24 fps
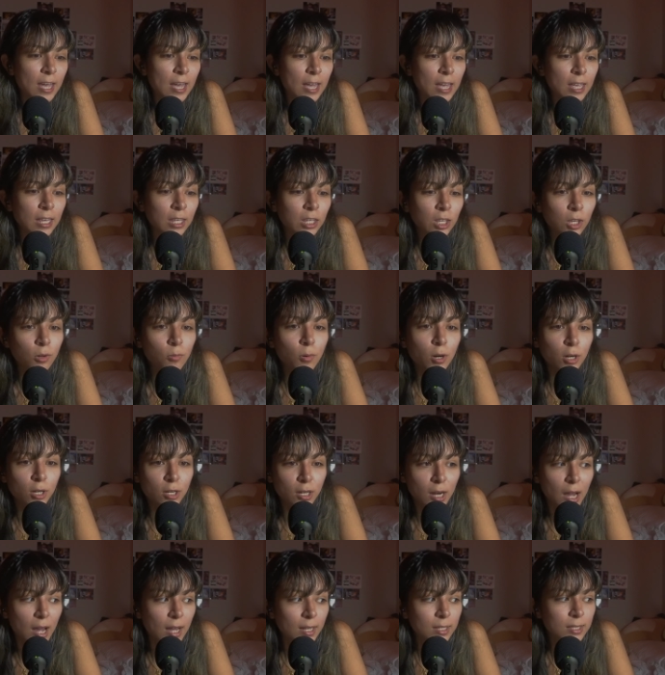you are
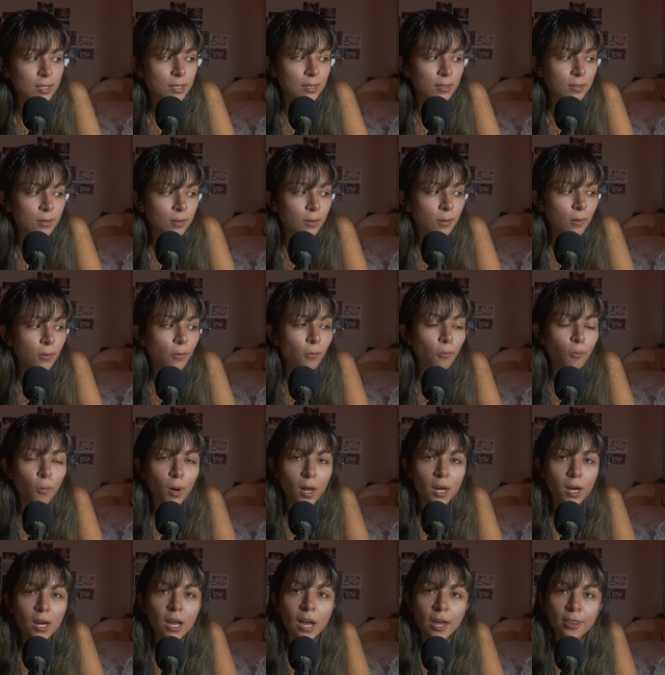not
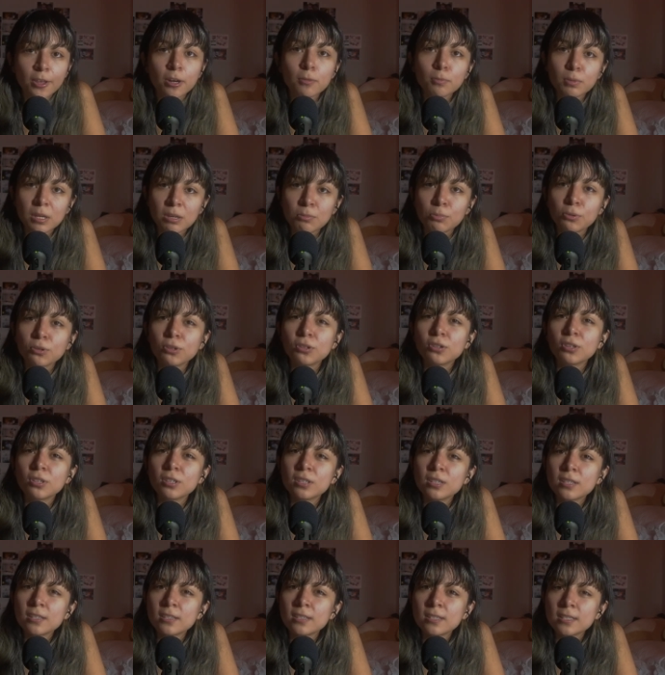what other people
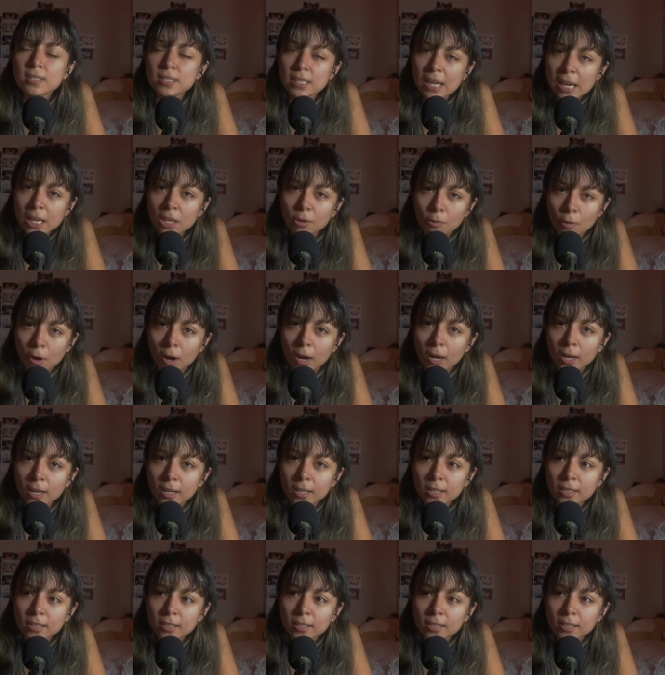say you are.